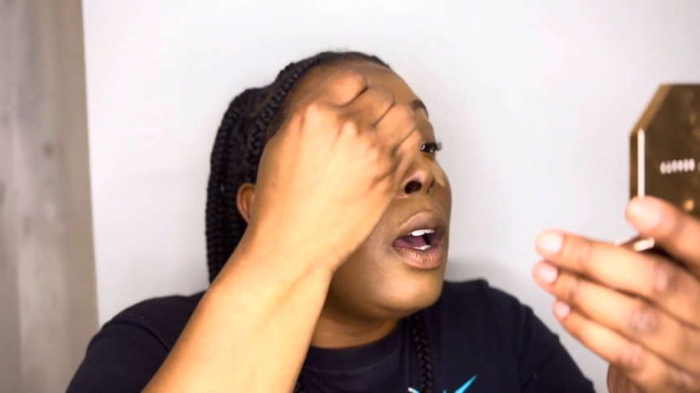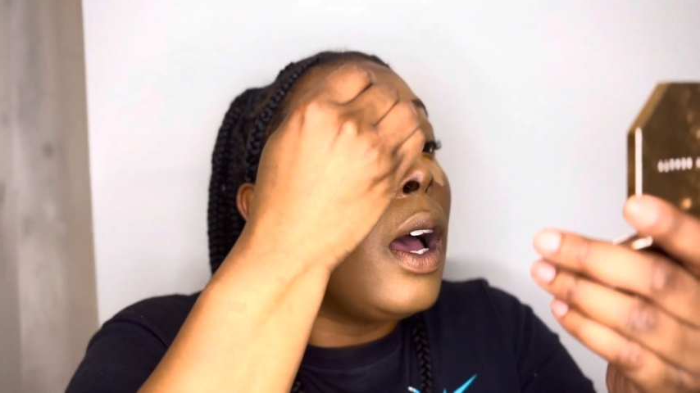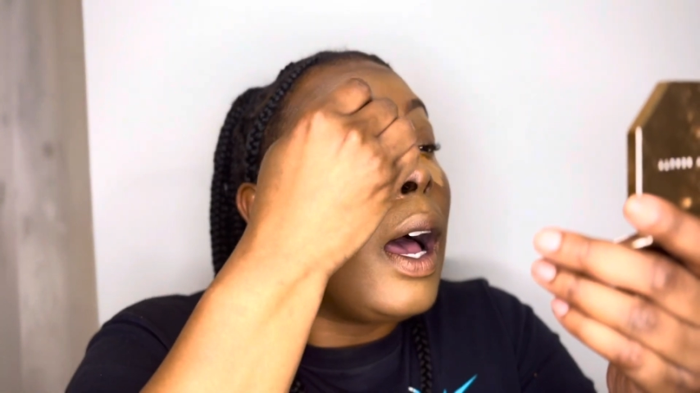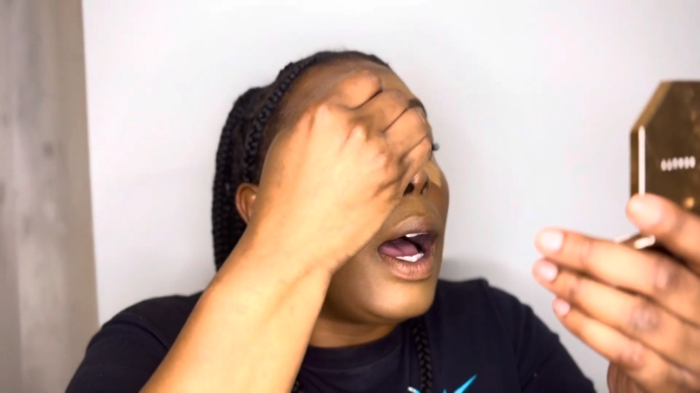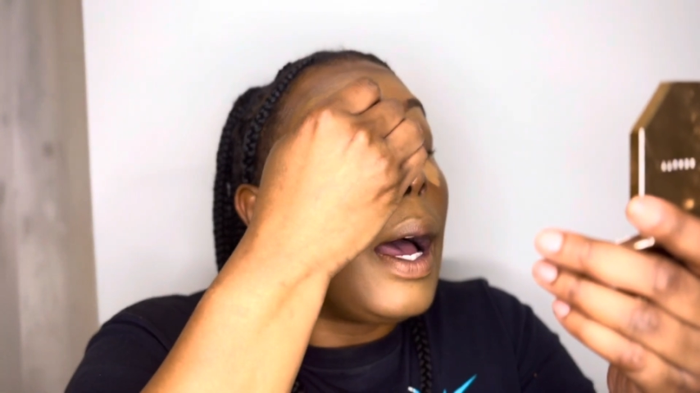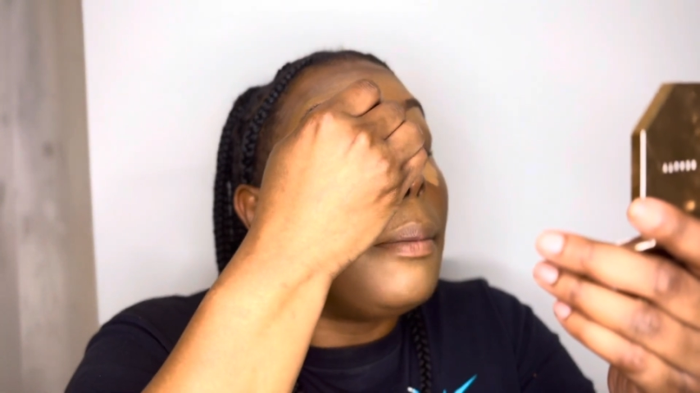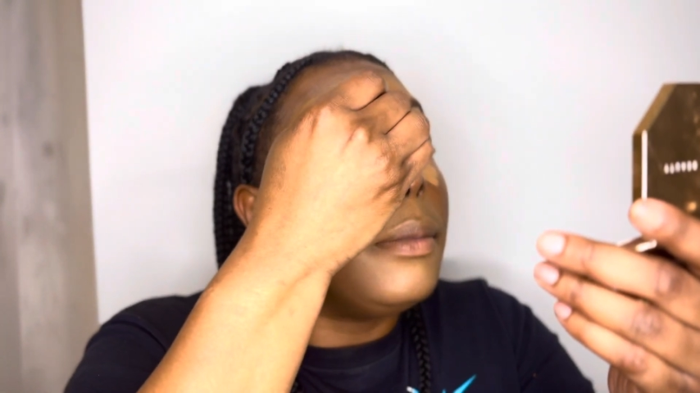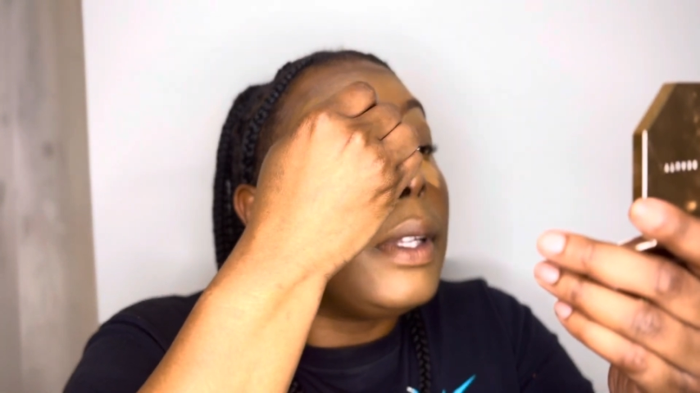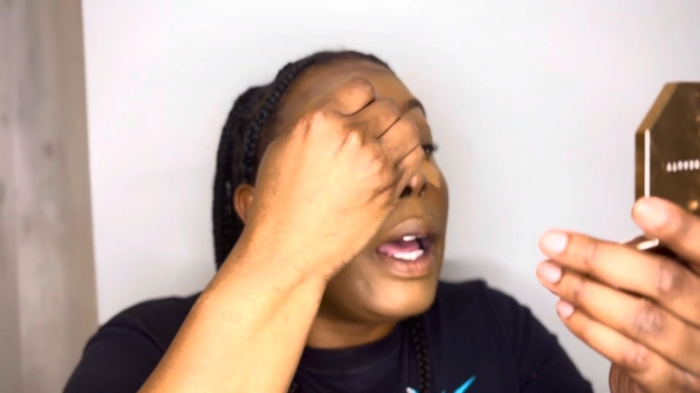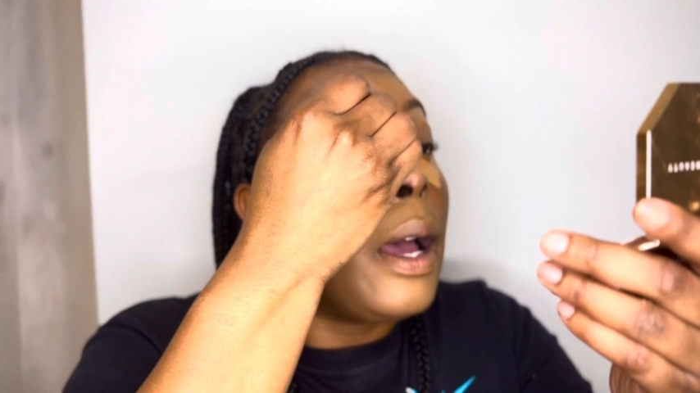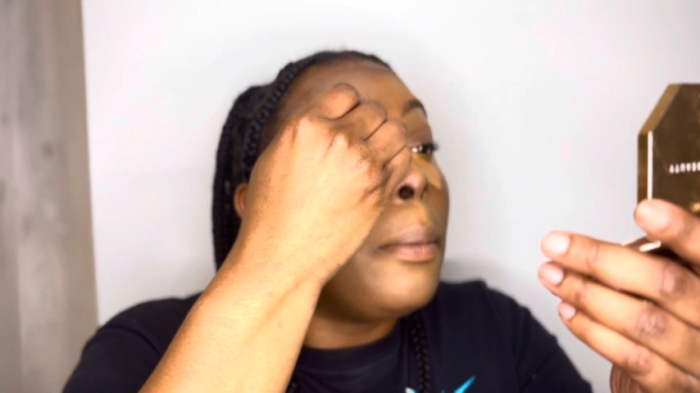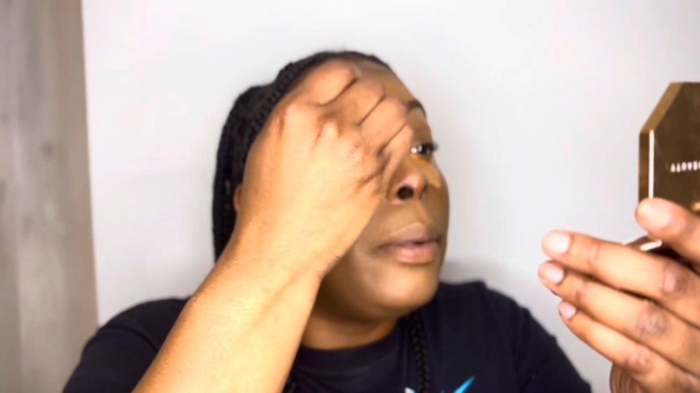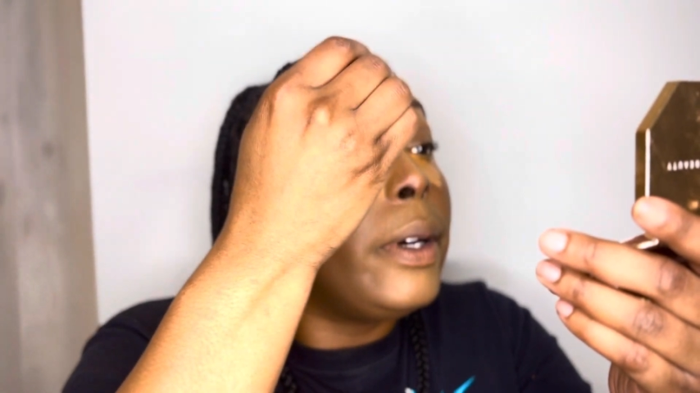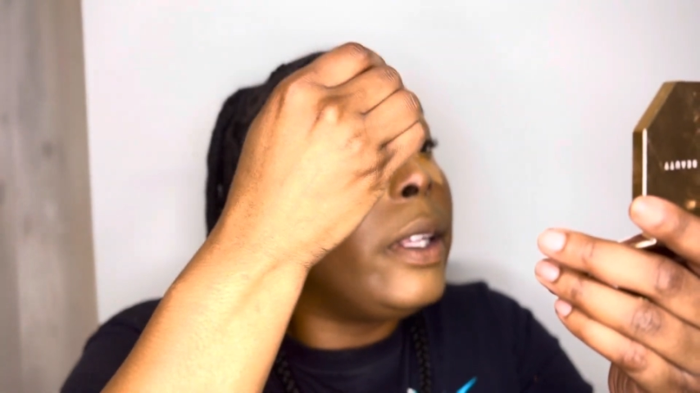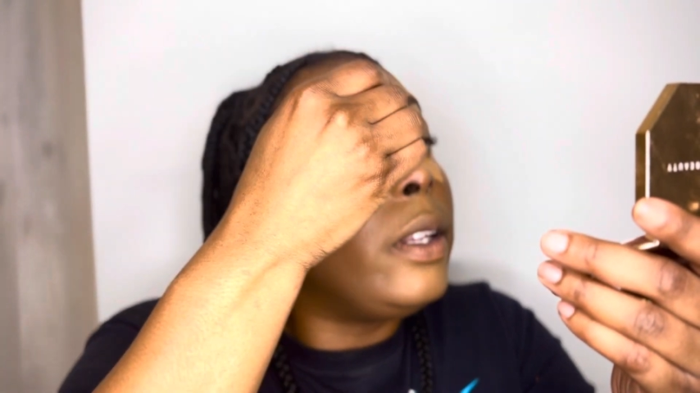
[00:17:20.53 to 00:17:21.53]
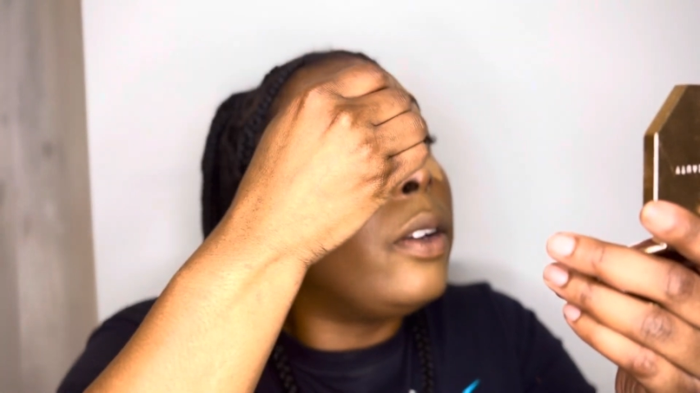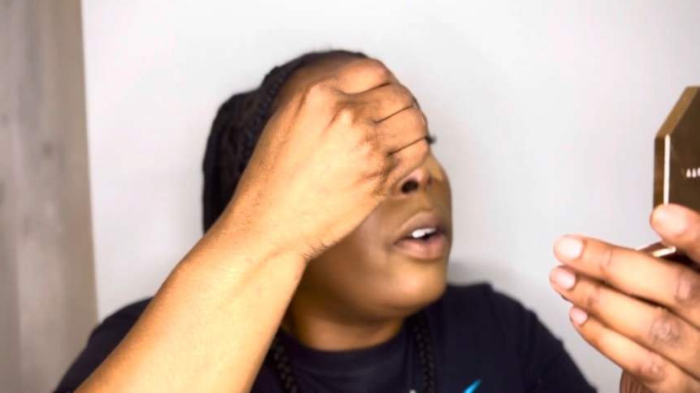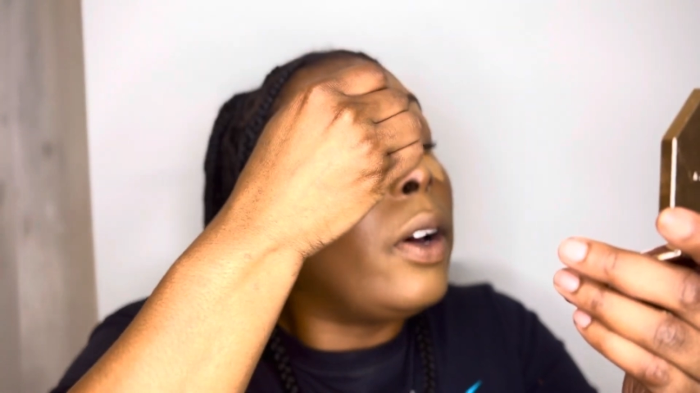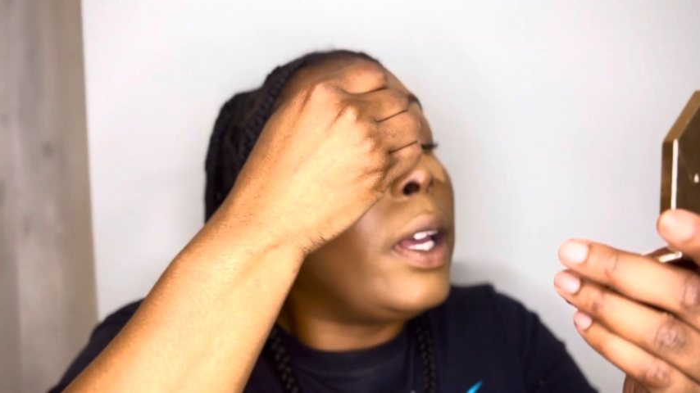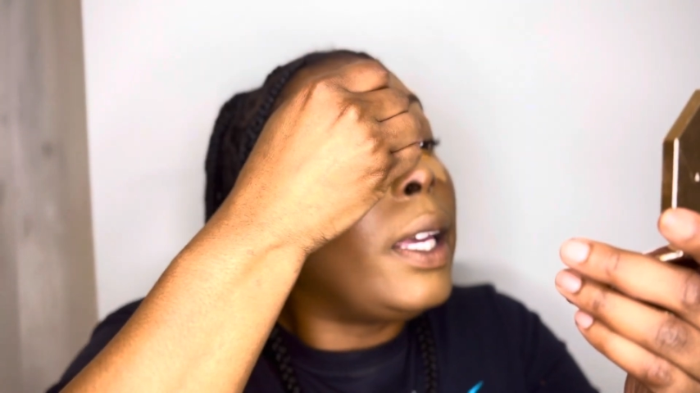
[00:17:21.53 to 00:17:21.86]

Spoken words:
I'm not putting on